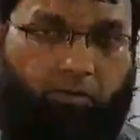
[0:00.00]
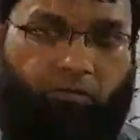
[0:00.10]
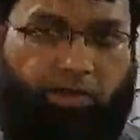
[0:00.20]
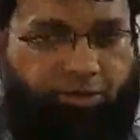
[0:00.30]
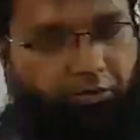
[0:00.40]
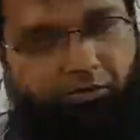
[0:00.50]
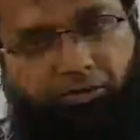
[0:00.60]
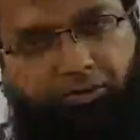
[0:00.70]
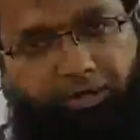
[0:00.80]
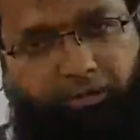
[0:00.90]
vector
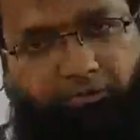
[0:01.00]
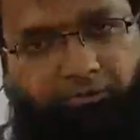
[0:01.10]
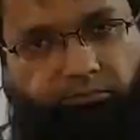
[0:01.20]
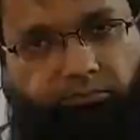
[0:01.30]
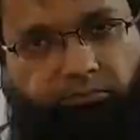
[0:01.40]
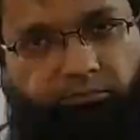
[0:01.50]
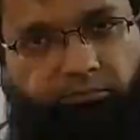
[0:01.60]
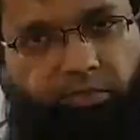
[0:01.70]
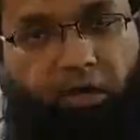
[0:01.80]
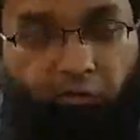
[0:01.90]
quantity,
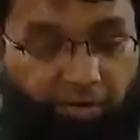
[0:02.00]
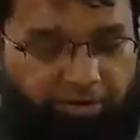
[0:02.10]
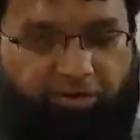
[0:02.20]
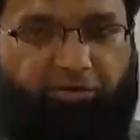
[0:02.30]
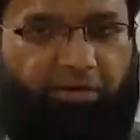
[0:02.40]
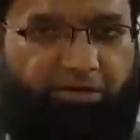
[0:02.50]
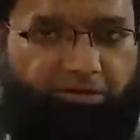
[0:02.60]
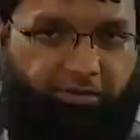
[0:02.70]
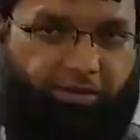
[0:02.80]
a vector field.